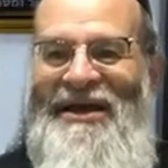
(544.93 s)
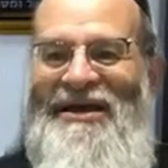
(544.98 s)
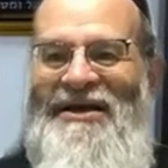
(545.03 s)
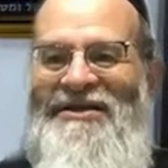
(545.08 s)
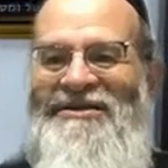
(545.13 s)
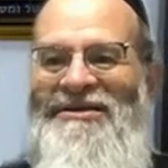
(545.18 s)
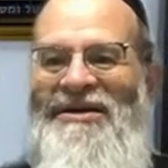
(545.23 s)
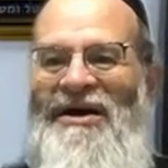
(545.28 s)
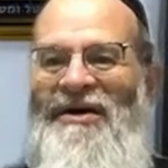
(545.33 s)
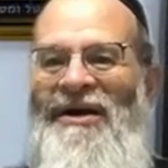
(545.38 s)

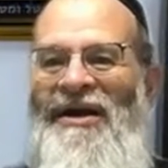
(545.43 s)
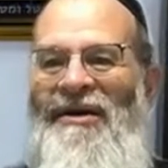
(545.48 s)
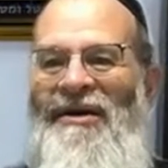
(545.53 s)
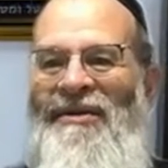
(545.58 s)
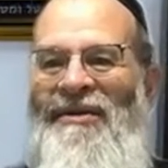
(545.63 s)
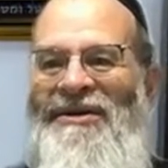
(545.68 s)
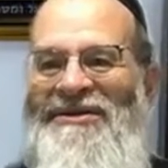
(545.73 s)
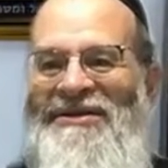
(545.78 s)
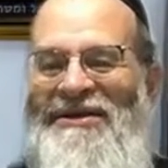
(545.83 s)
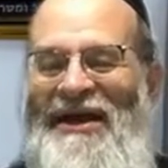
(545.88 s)
So here
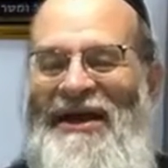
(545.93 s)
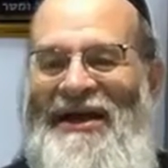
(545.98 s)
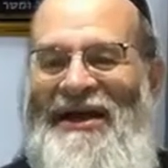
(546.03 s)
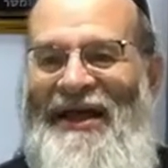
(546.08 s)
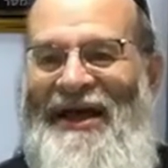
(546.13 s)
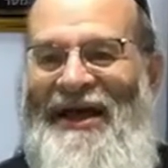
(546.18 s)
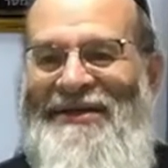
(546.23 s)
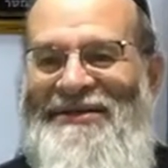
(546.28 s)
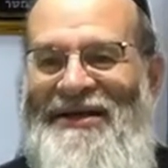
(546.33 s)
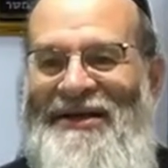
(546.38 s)
we see a
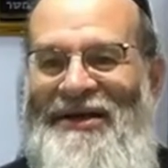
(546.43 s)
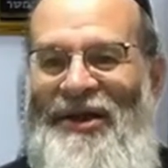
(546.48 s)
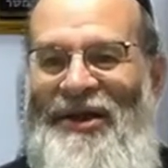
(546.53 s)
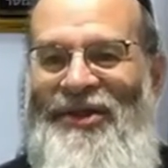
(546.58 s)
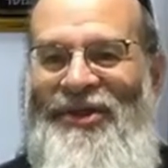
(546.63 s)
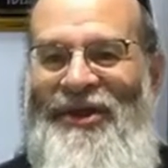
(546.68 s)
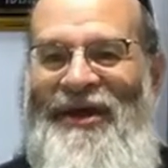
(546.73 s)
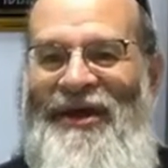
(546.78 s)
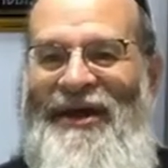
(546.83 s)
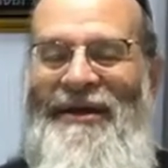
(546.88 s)
classical
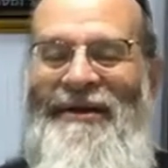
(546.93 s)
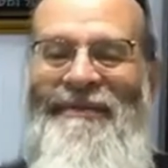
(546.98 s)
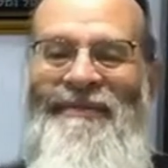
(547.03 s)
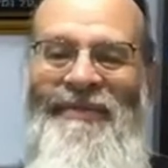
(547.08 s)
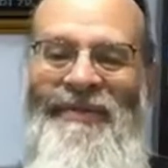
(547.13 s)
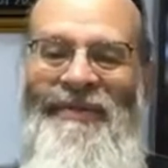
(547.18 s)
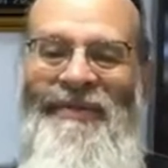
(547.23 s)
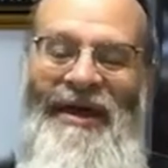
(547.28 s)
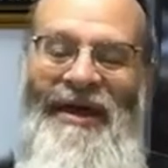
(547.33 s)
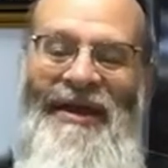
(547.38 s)
thing,
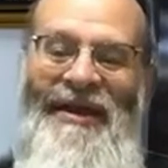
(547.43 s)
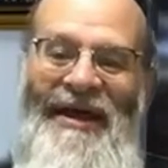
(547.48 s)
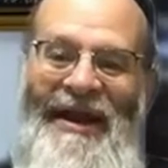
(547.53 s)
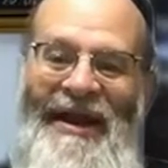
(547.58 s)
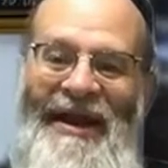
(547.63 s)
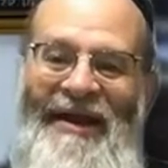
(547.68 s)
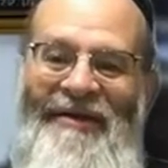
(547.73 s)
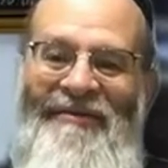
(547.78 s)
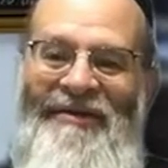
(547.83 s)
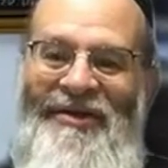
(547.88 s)
that
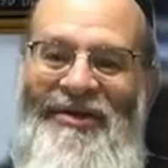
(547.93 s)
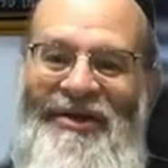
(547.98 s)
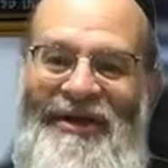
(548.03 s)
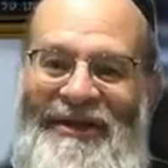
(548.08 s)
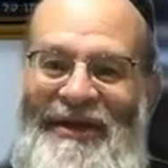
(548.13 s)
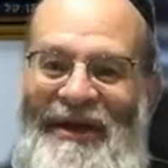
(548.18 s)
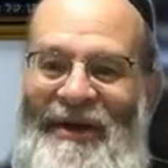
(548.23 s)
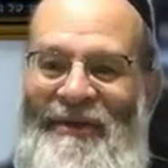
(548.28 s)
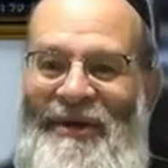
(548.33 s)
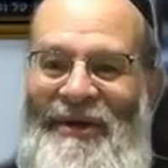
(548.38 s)
not
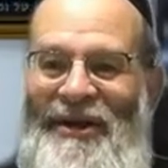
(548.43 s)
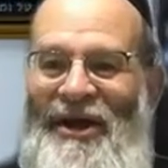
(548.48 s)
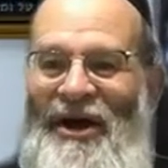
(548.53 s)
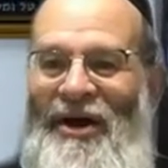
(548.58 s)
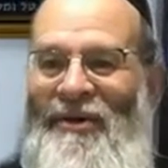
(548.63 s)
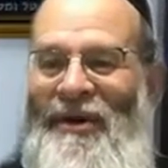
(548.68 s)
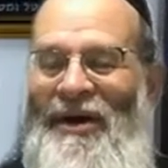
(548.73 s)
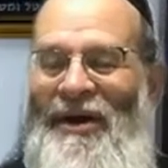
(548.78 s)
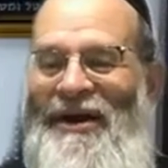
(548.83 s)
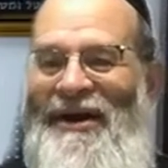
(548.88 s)
everything that we
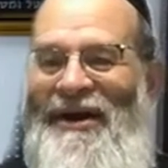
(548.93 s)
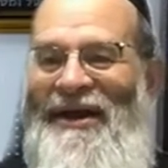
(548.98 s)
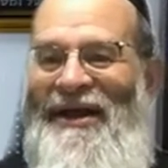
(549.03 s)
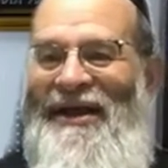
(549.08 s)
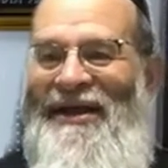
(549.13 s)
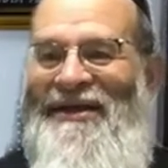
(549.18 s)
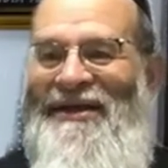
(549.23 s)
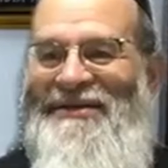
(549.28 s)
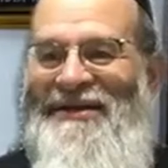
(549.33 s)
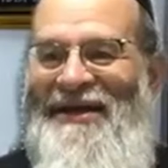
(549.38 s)
know what it
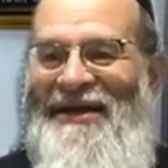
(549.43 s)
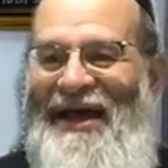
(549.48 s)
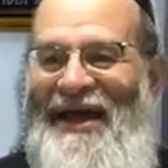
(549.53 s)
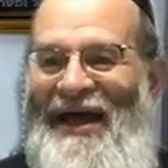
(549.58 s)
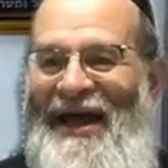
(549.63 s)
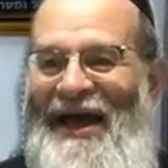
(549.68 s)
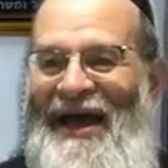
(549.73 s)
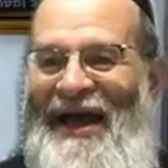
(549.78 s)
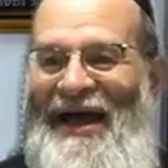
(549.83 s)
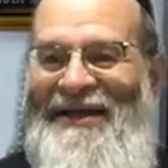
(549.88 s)
is
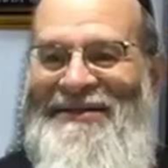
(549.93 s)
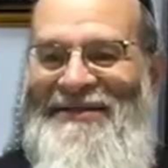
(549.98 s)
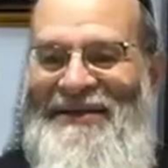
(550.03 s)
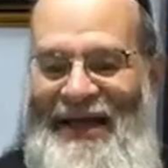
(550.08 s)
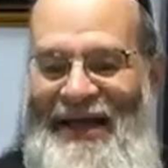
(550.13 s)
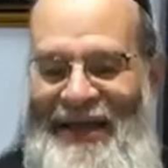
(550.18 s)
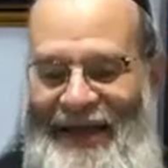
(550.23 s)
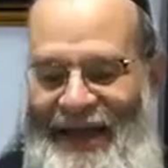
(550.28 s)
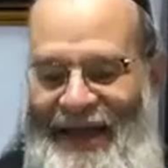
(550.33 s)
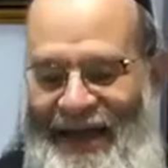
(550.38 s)
has the
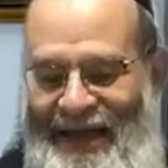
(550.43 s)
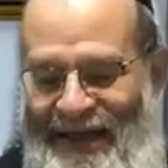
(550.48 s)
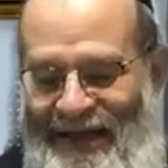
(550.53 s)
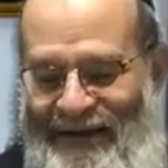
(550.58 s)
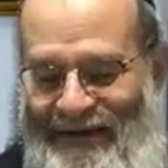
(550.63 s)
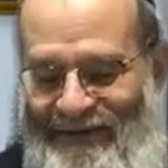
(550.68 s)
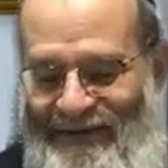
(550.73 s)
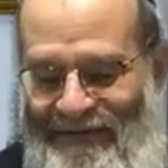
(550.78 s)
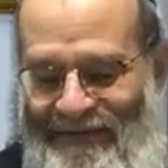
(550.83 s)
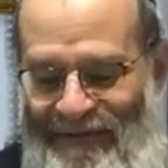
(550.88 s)
halachic
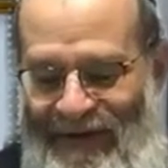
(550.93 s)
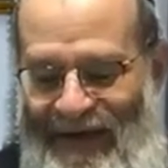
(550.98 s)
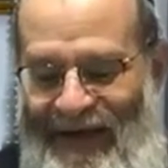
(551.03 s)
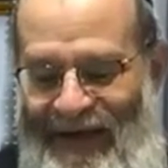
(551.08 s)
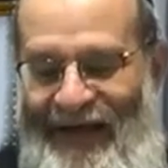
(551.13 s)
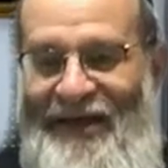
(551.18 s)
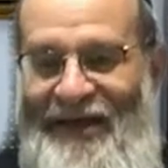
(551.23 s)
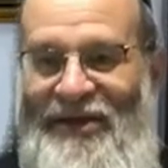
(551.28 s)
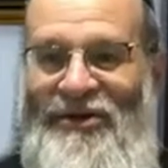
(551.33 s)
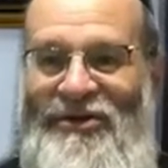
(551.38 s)

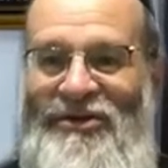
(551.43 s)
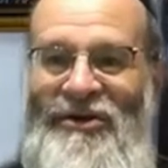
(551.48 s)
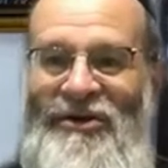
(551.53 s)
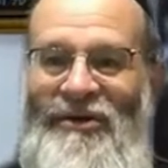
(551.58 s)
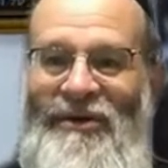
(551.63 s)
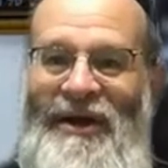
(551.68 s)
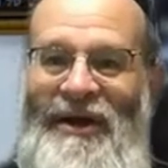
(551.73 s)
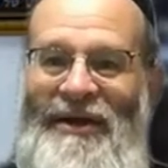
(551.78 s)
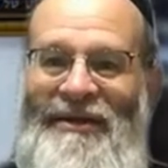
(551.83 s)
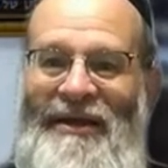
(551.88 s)
value
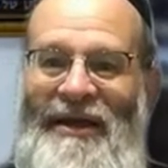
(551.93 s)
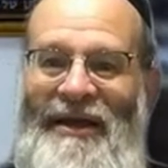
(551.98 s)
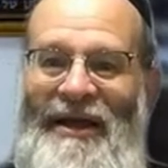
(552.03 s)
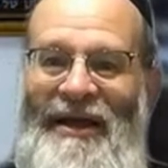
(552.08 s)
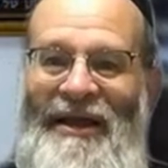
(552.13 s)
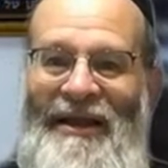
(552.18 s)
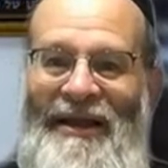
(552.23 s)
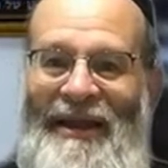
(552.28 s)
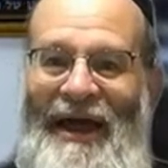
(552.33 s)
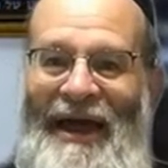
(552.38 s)
to it
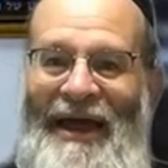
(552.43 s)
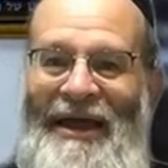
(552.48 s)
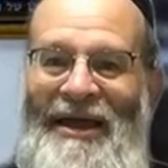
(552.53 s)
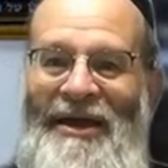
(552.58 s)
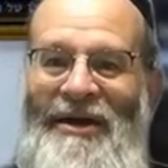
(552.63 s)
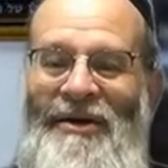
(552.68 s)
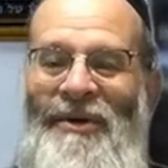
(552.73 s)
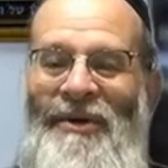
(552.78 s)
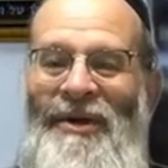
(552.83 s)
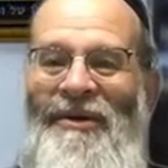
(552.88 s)
like
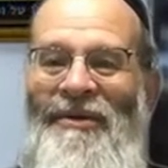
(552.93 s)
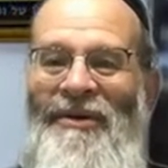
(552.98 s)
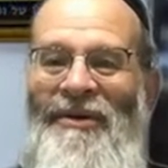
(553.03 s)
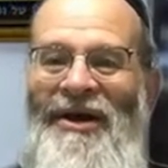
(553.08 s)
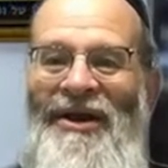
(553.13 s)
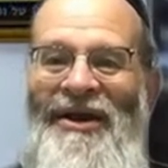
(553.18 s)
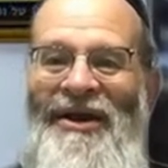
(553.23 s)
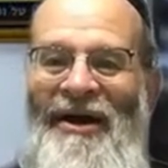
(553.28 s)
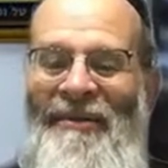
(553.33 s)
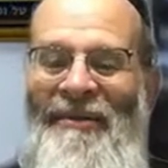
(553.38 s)
we
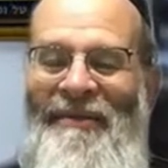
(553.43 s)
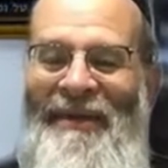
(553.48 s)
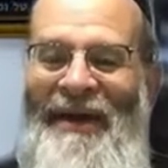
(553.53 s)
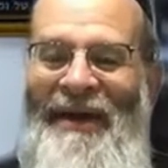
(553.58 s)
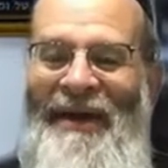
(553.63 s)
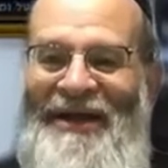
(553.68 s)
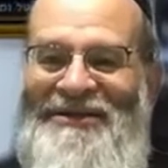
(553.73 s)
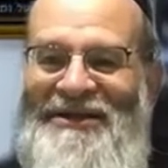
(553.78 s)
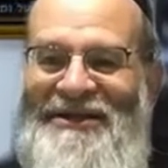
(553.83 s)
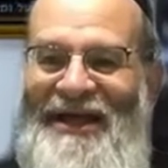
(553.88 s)
would
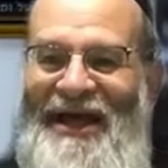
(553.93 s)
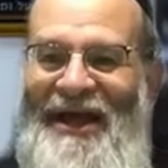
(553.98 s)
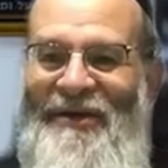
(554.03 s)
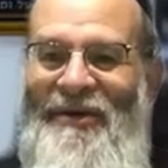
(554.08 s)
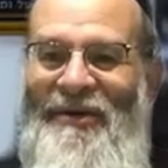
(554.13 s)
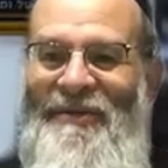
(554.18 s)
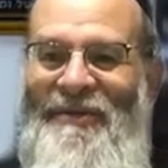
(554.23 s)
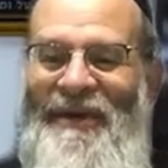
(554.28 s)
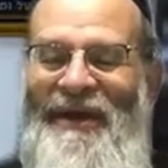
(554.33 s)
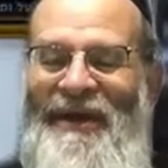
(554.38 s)
imagine that it
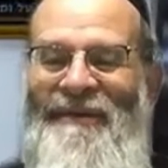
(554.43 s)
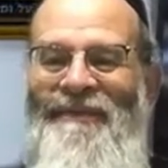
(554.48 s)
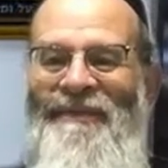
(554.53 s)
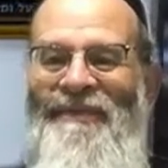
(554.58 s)
would be.